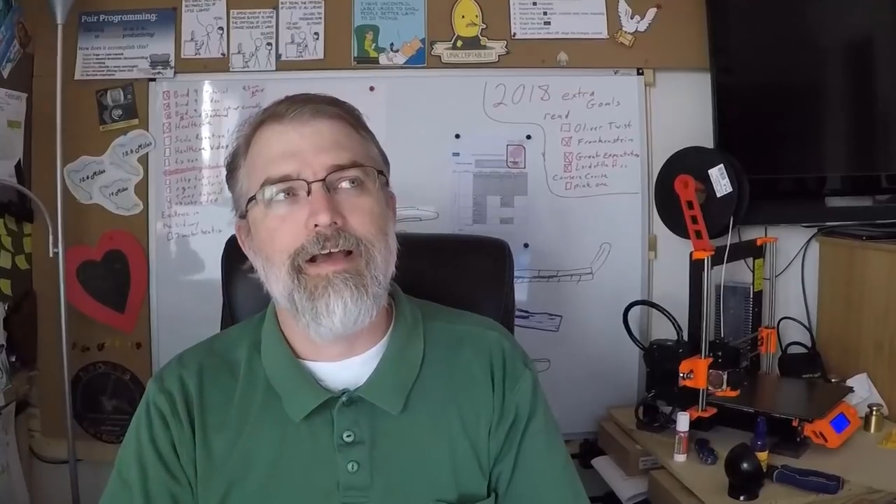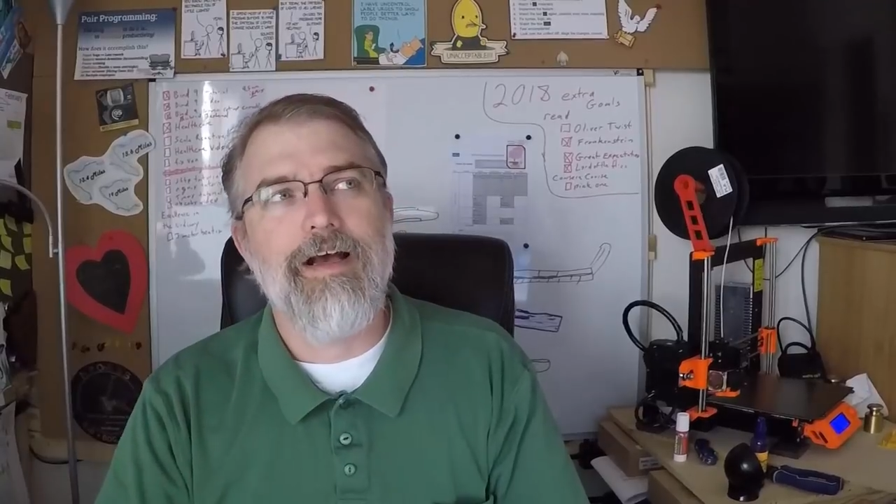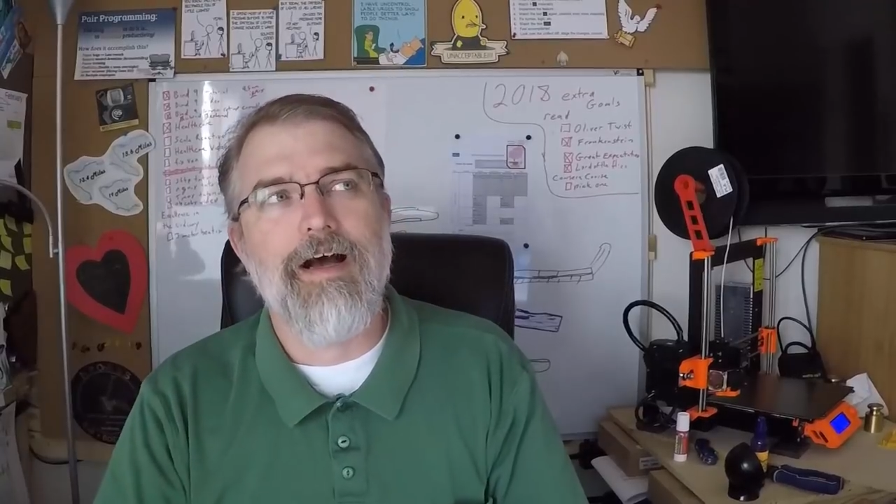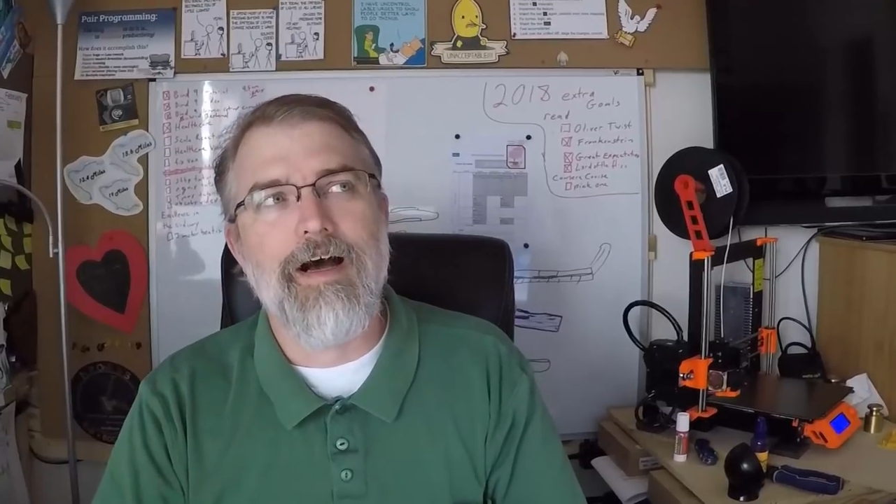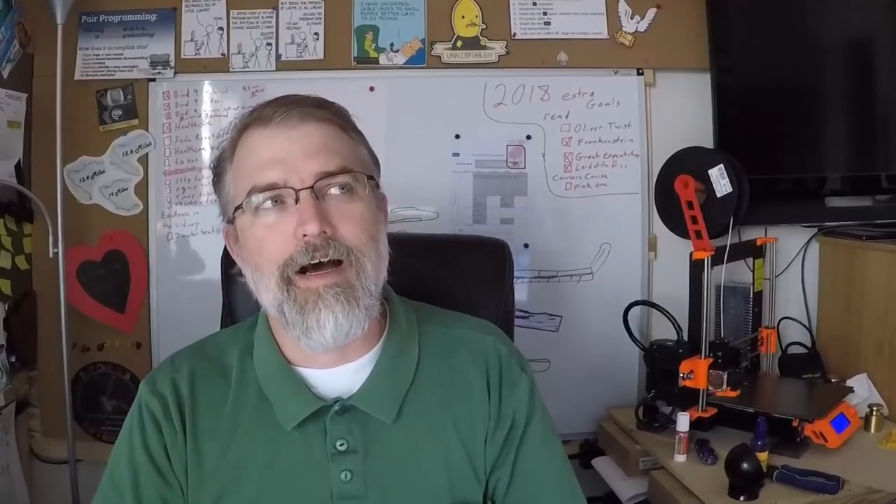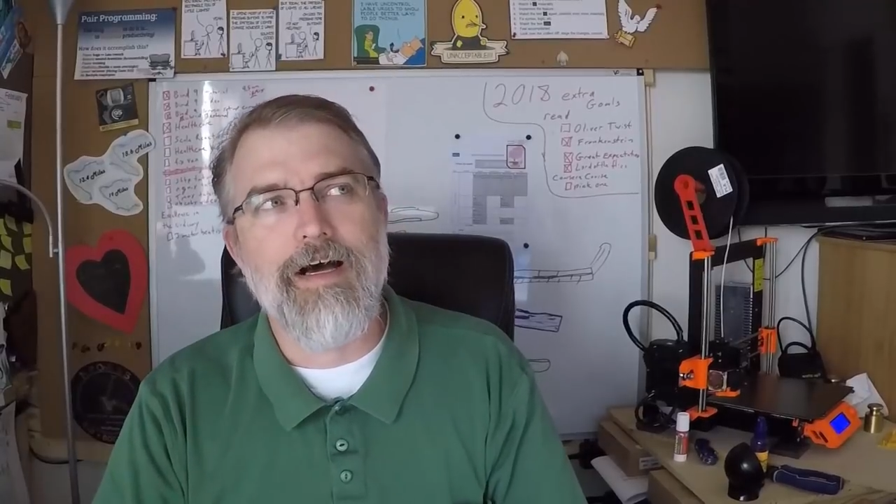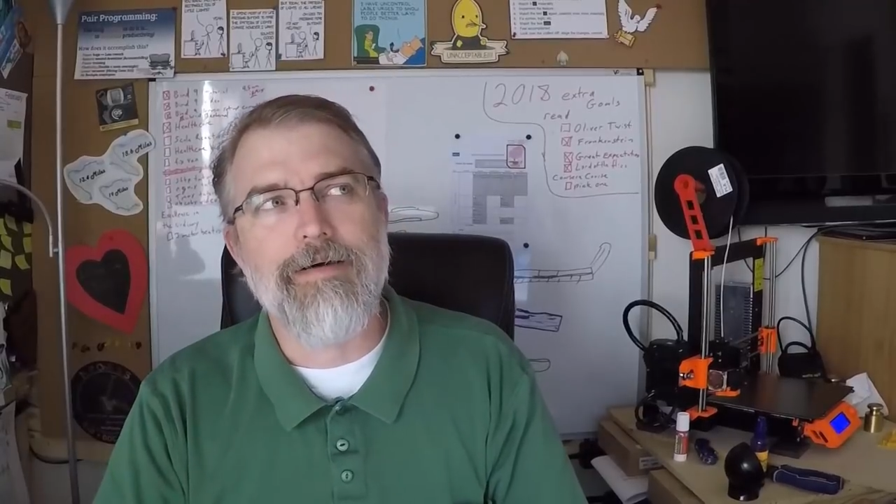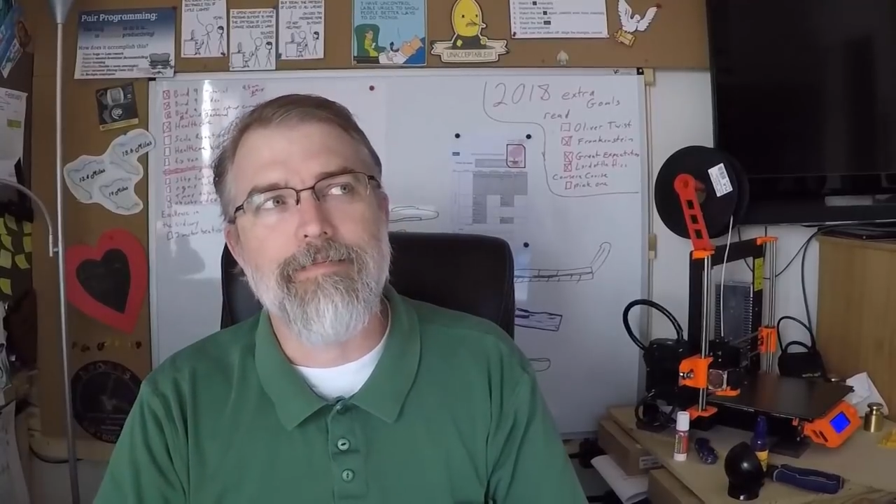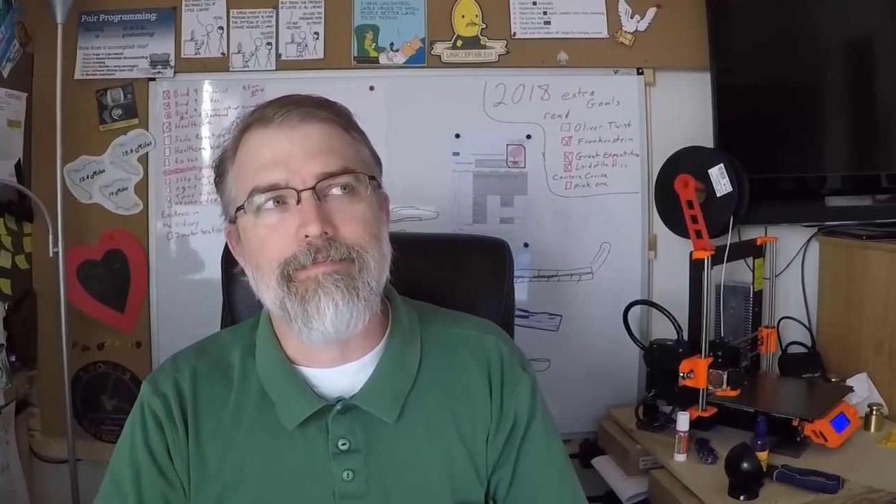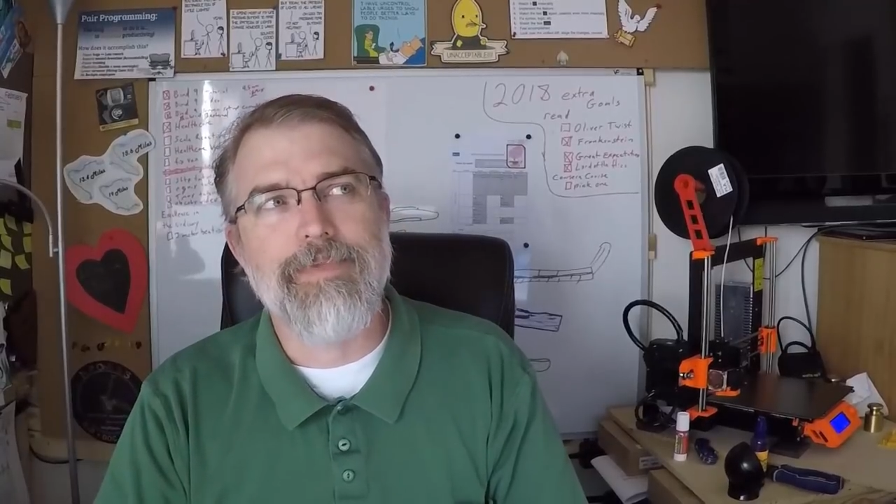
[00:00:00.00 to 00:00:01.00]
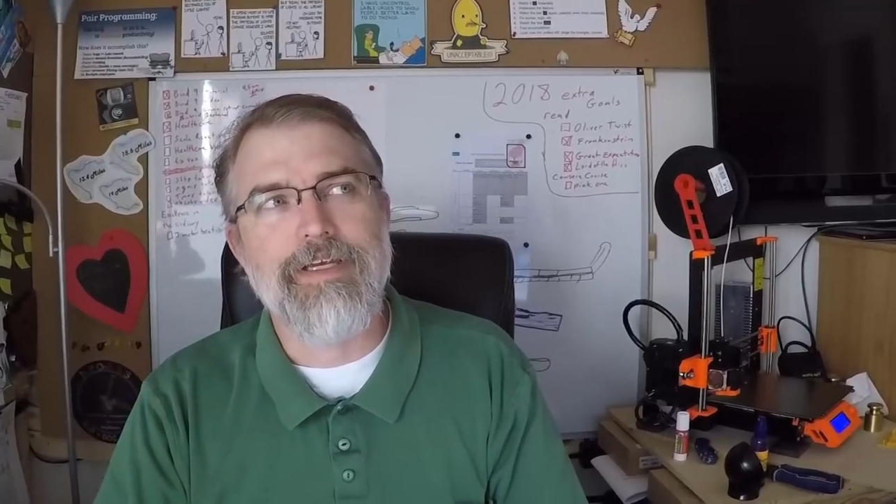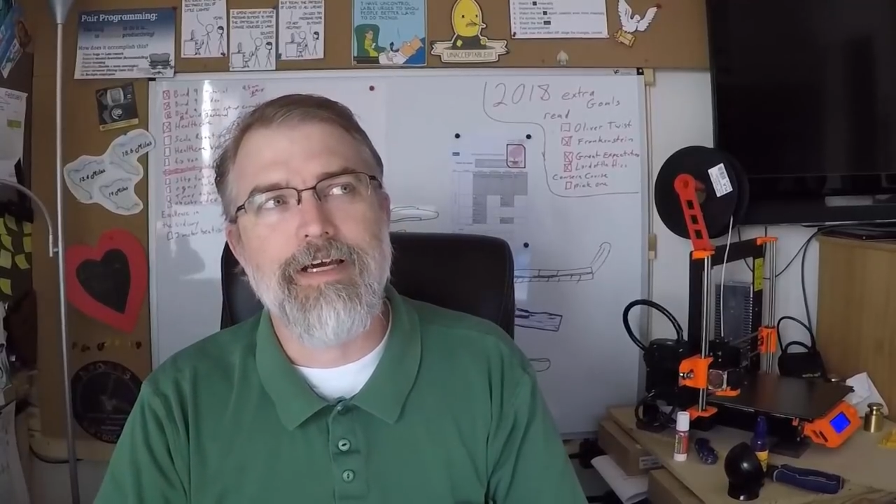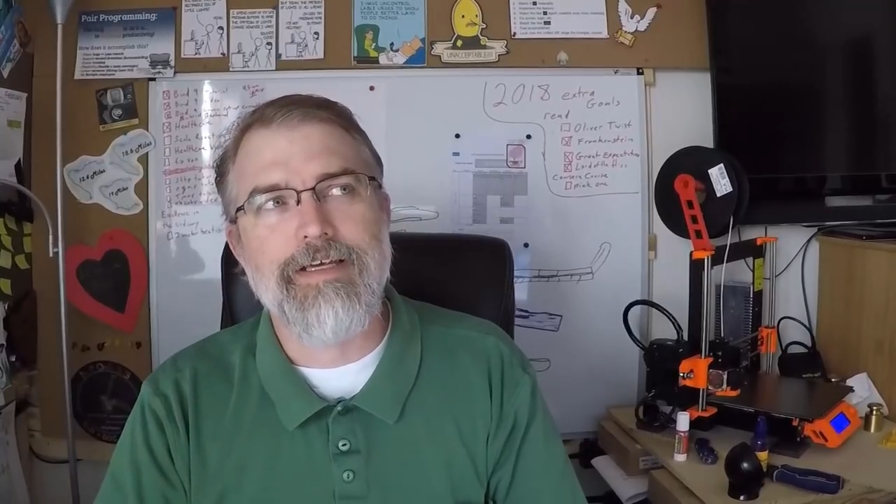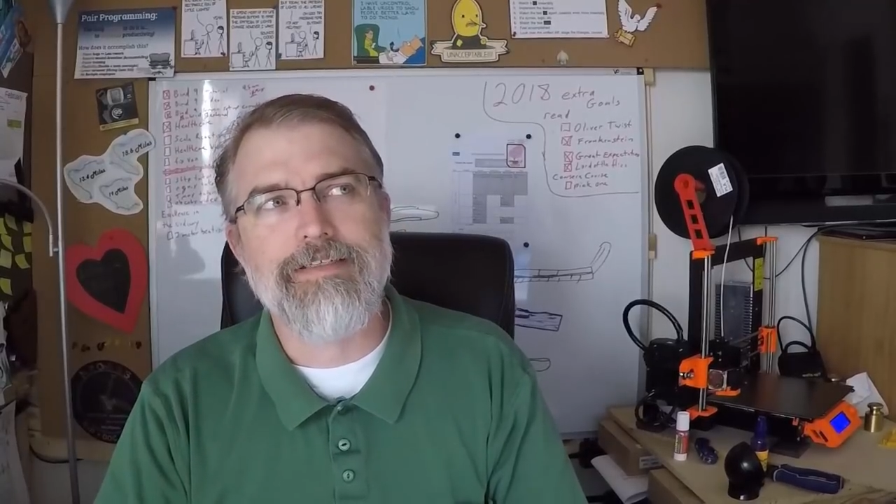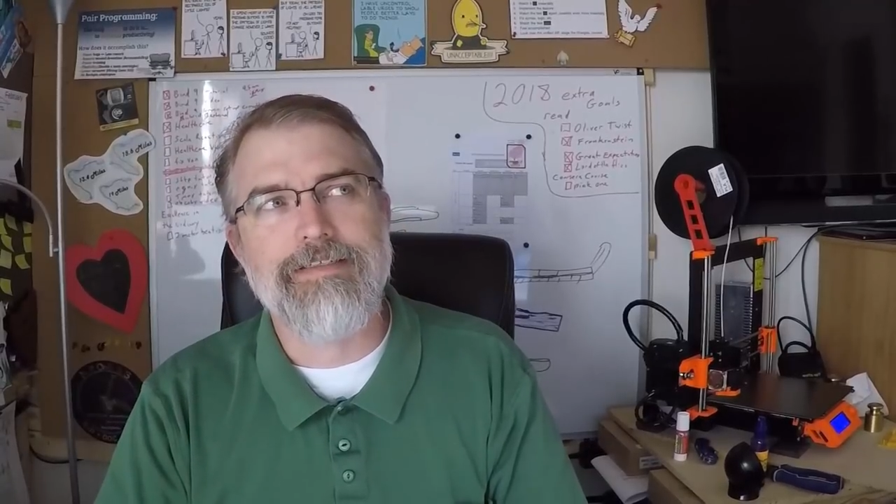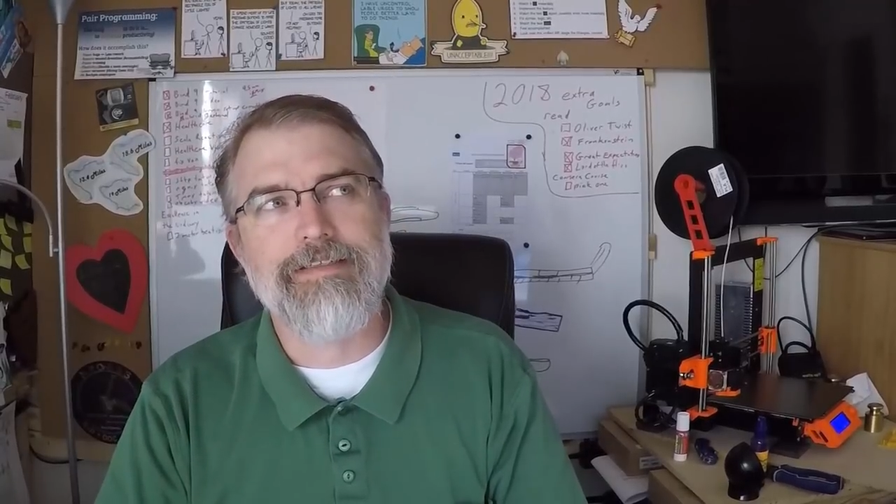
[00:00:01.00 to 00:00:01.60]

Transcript: uh, because